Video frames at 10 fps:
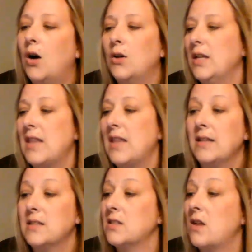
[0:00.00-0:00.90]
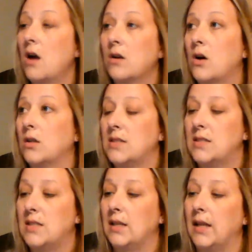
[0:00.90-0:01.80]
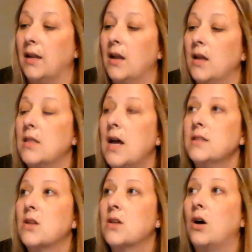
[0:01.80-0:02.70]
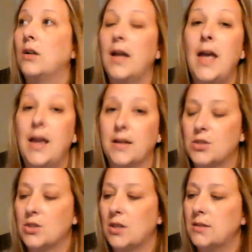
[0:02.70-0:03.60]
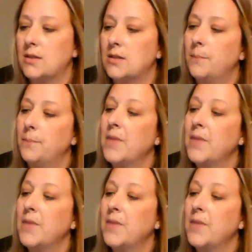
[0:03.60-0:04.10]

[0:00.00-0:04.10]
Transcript: Only that's not called stealing, that's called extras.